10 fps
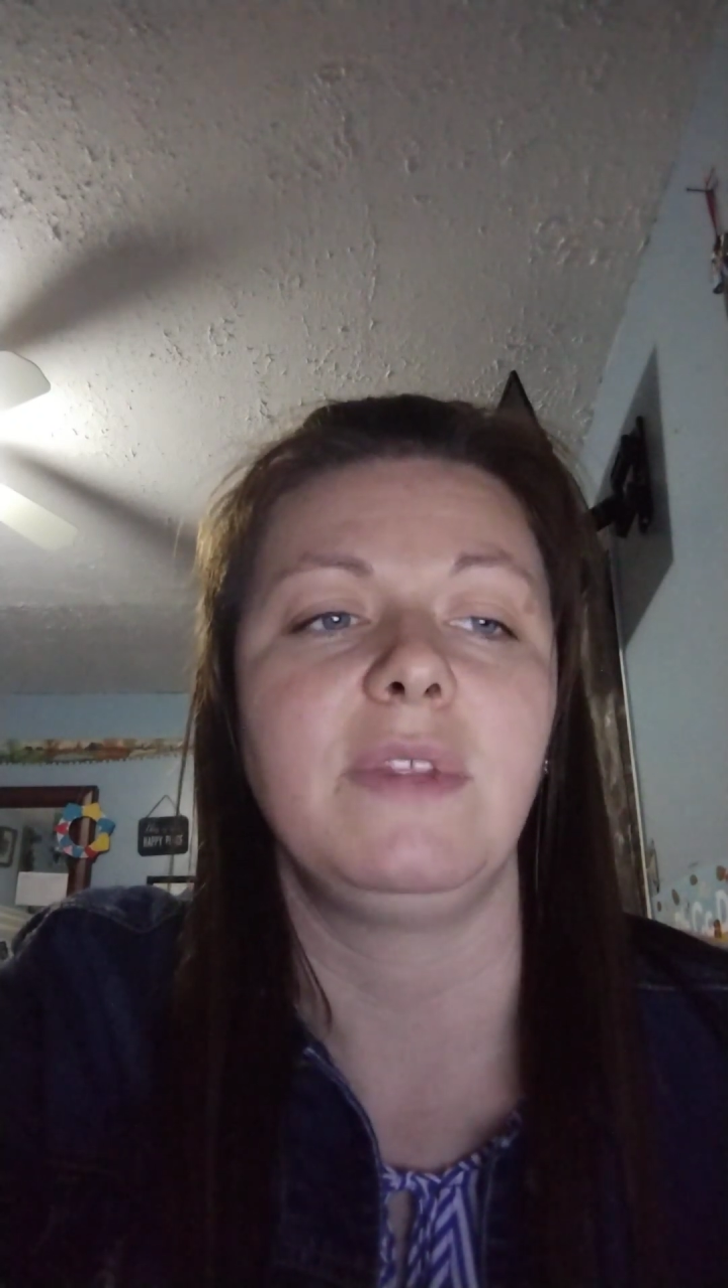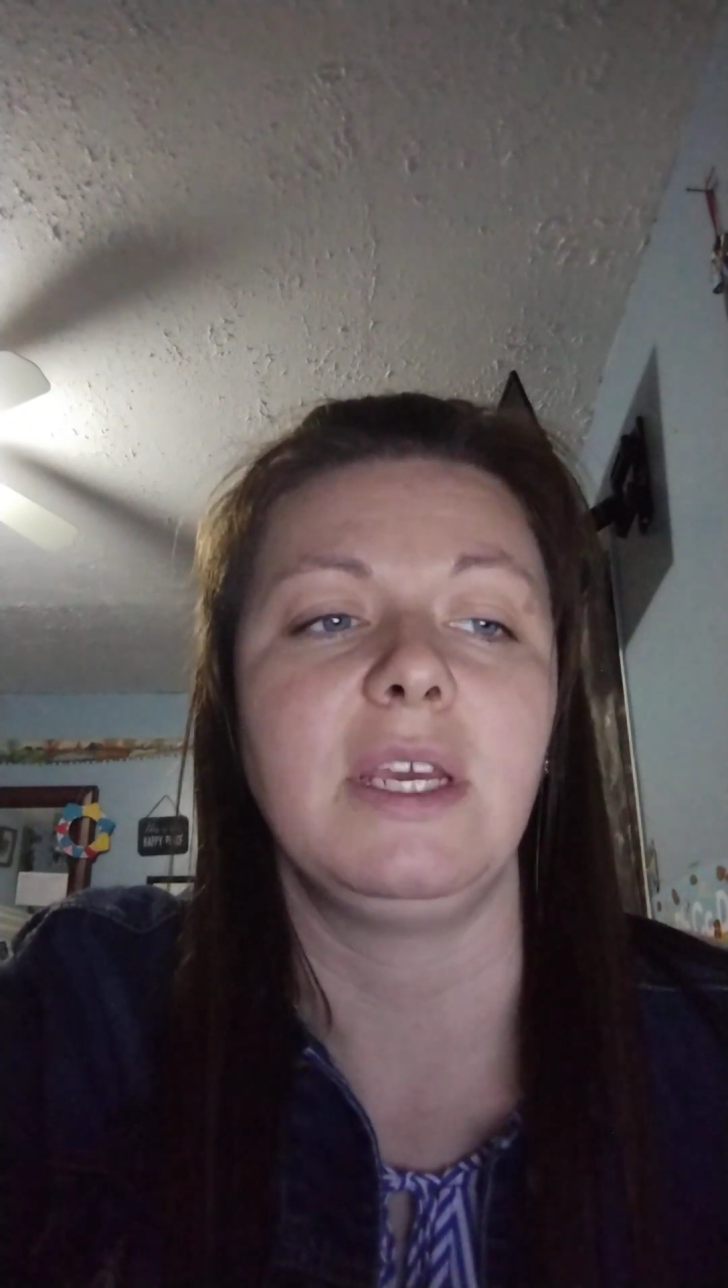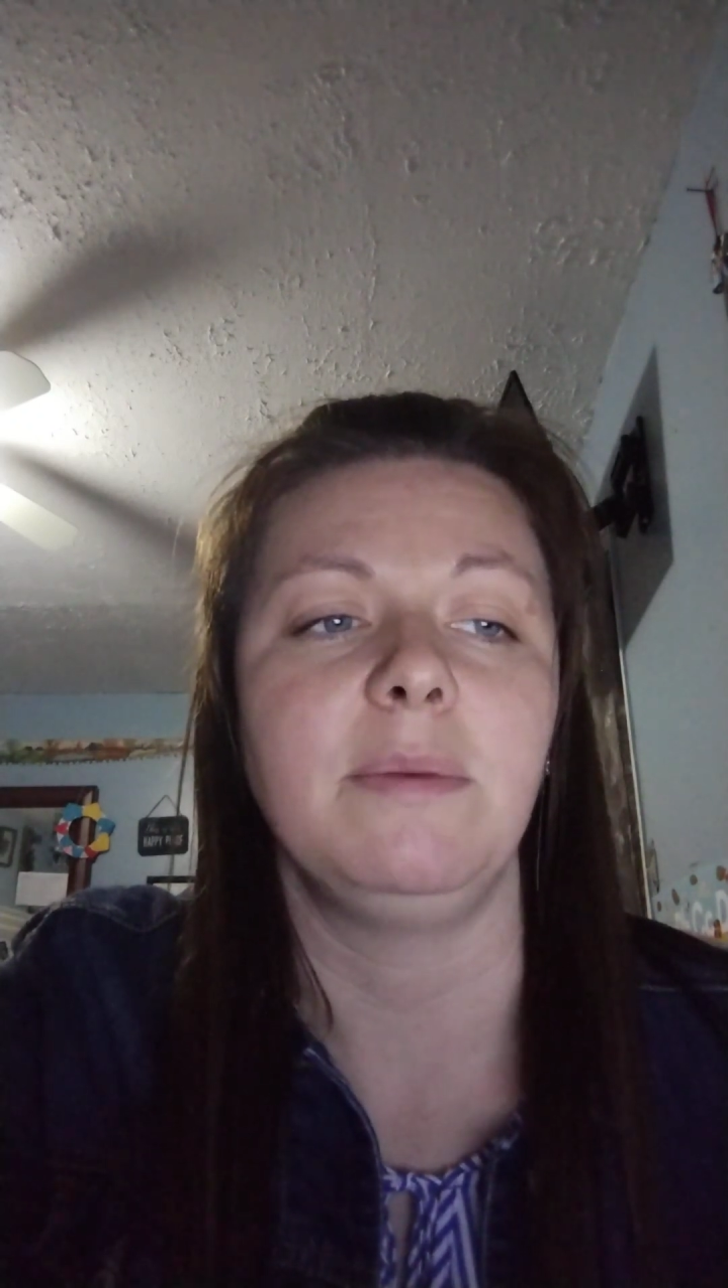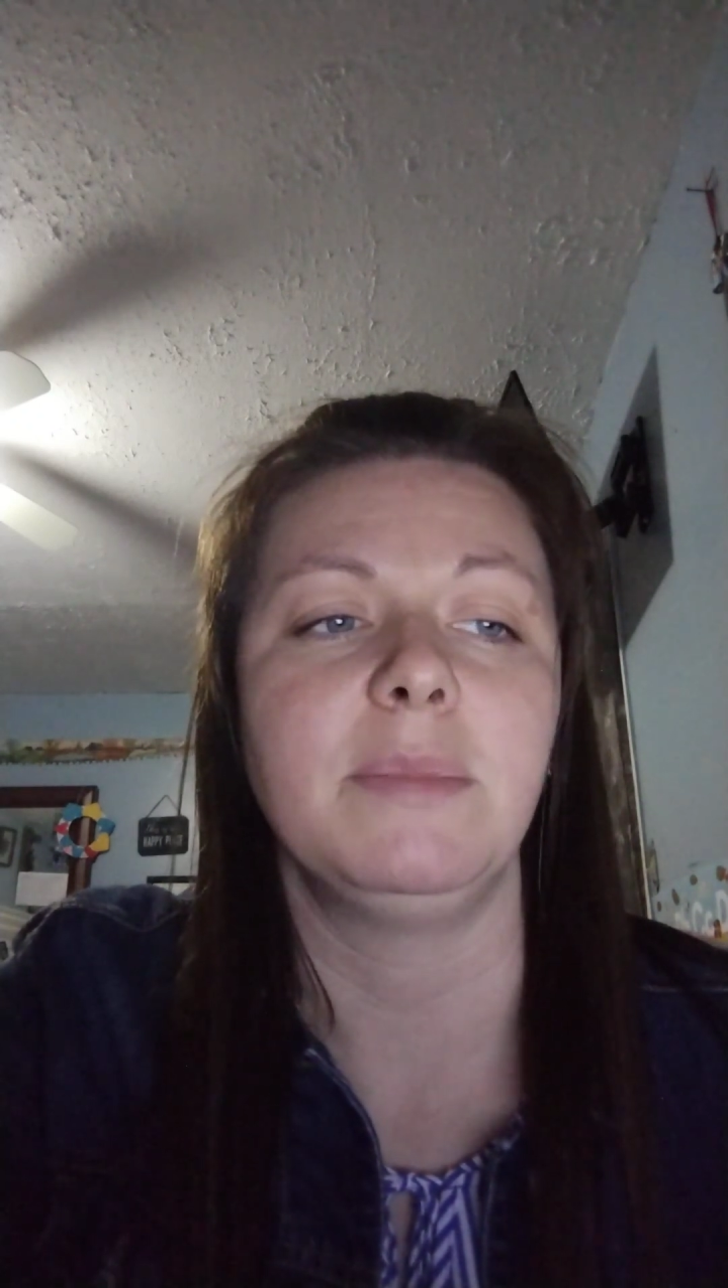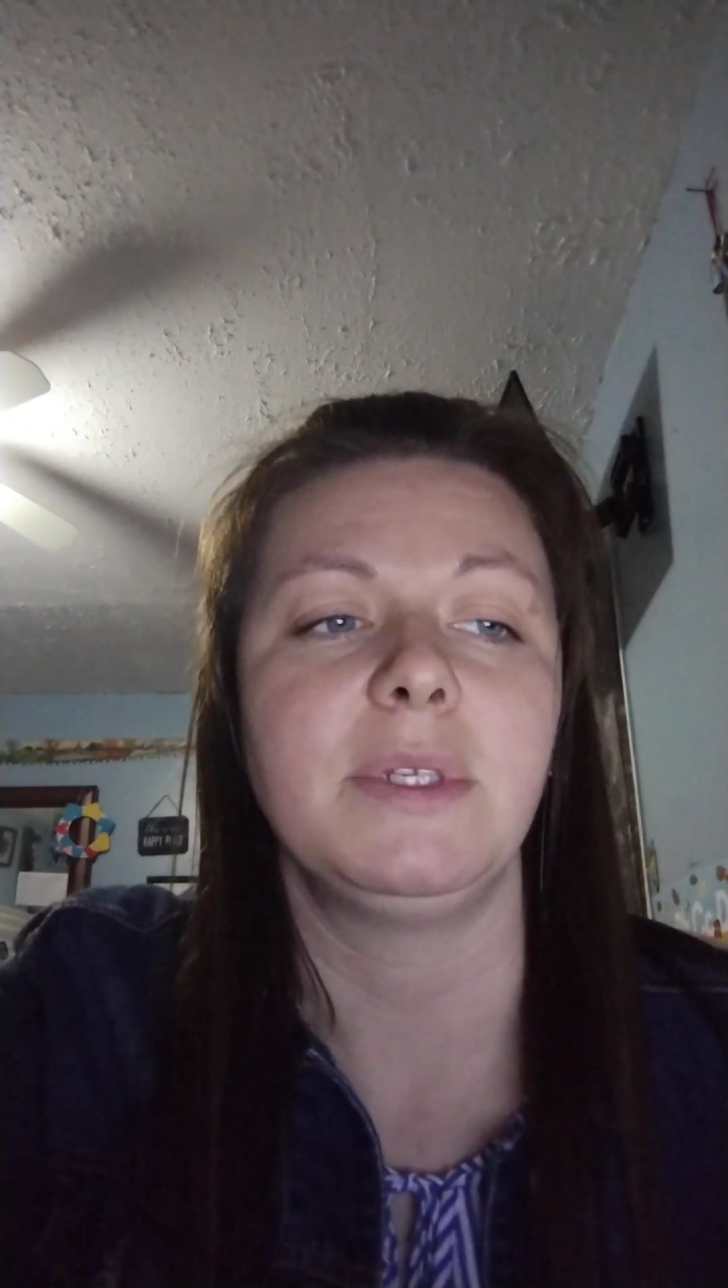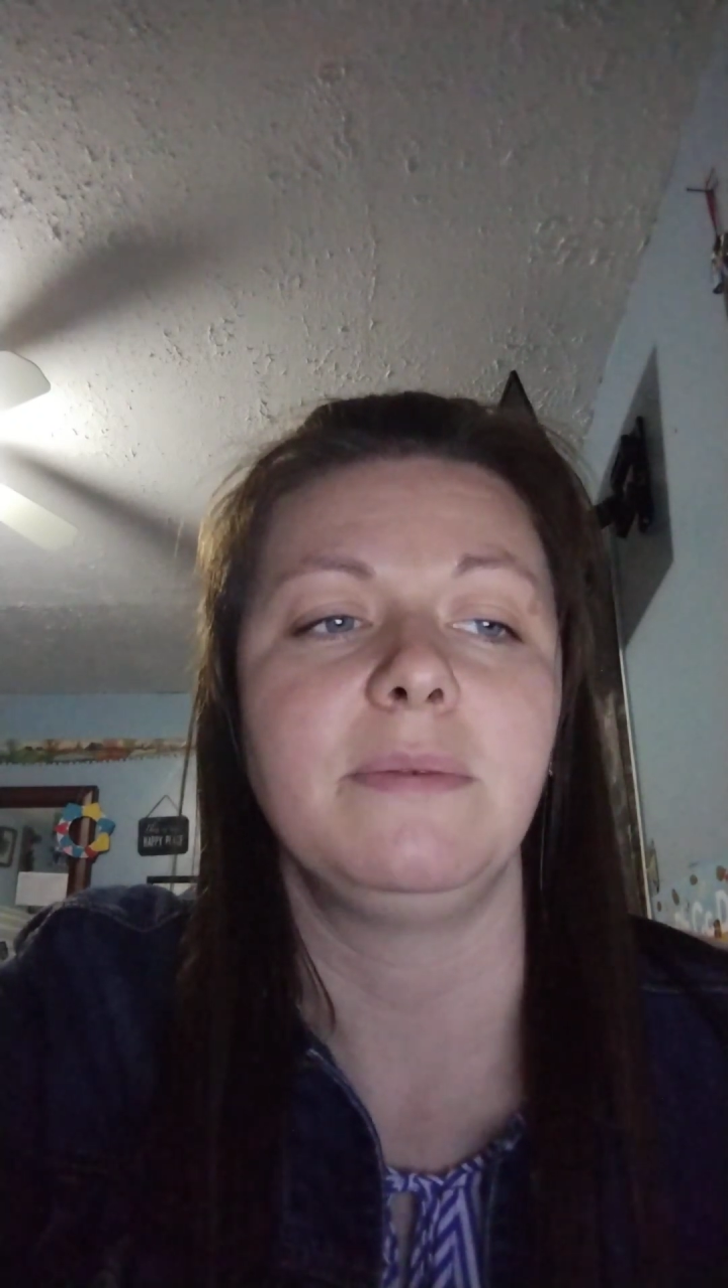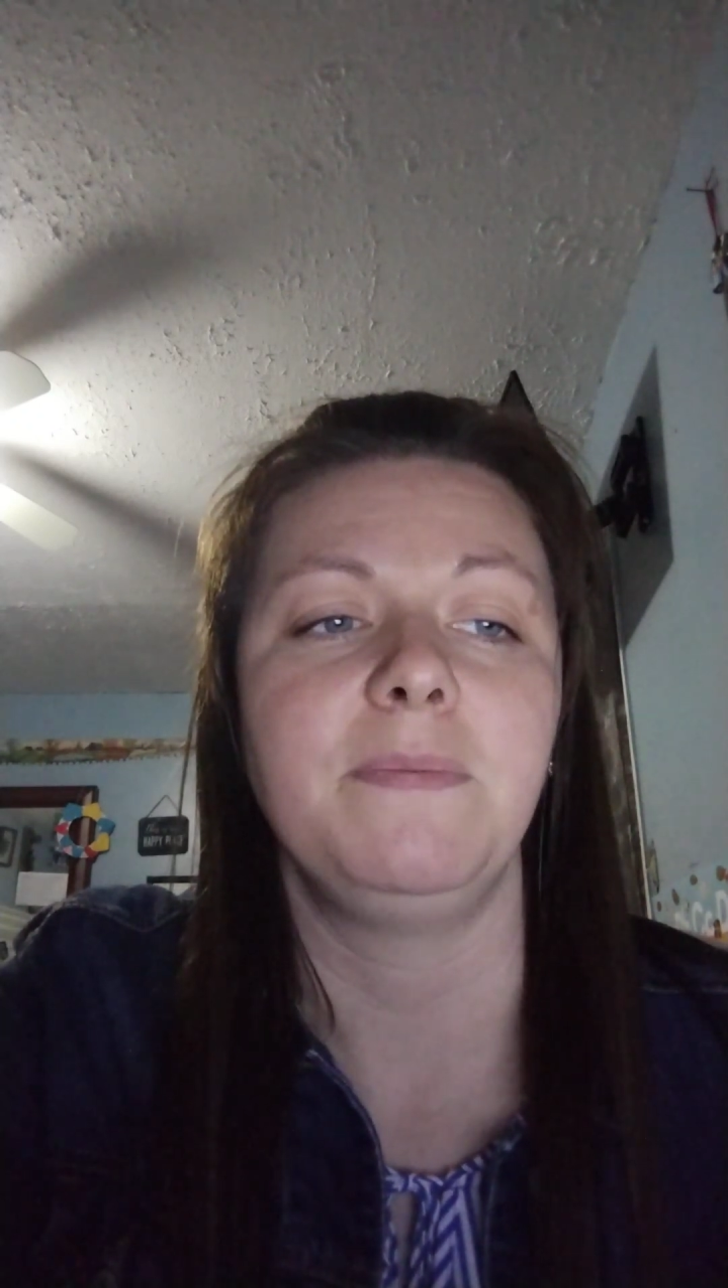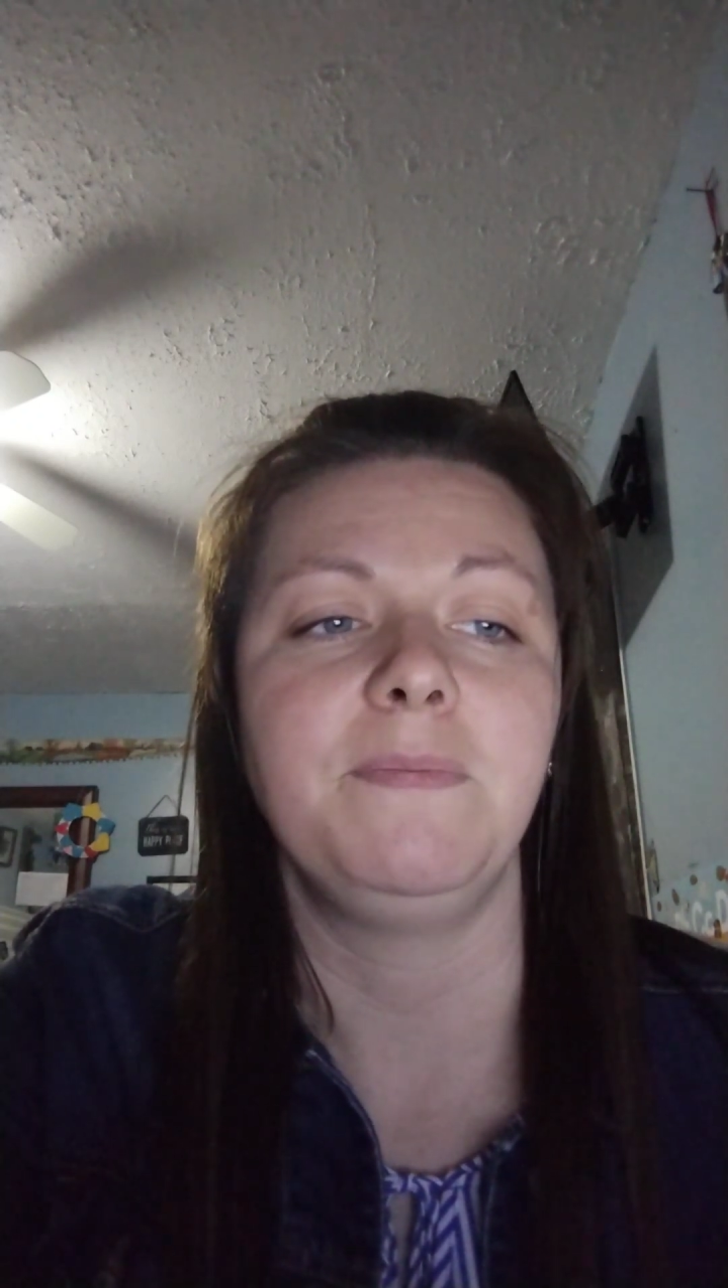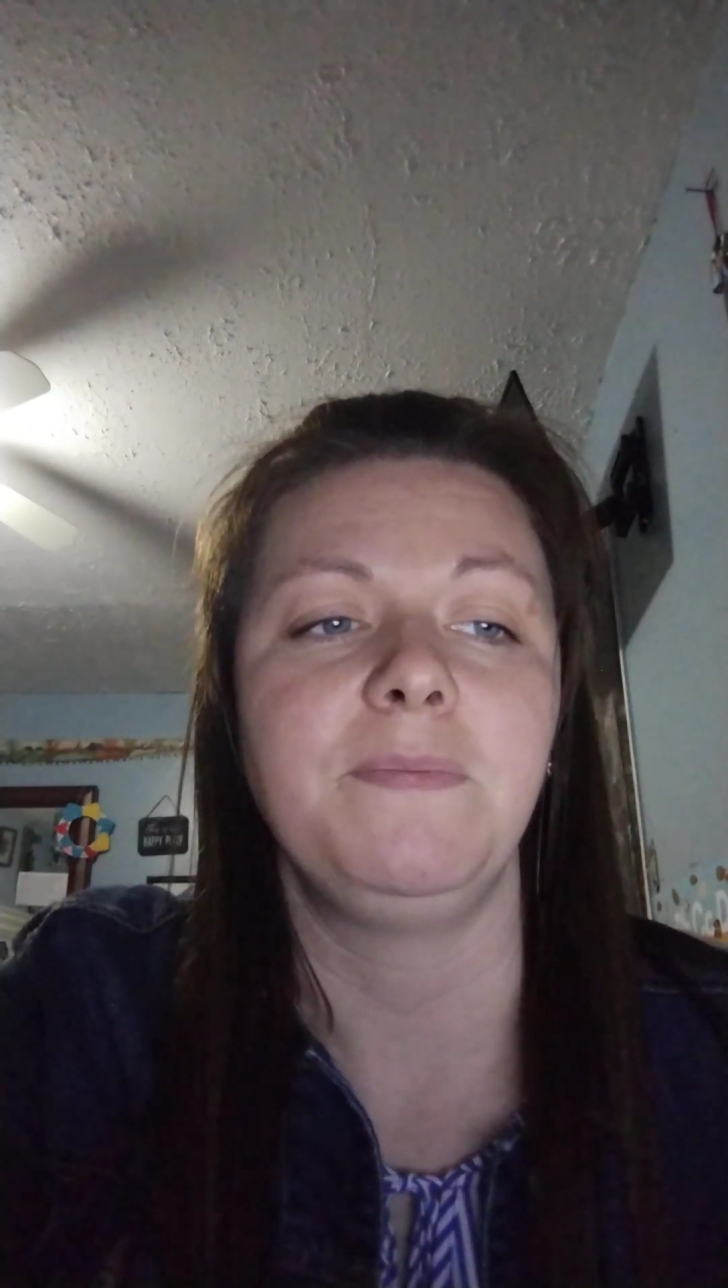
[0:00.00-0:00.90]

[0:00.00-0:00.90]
themes.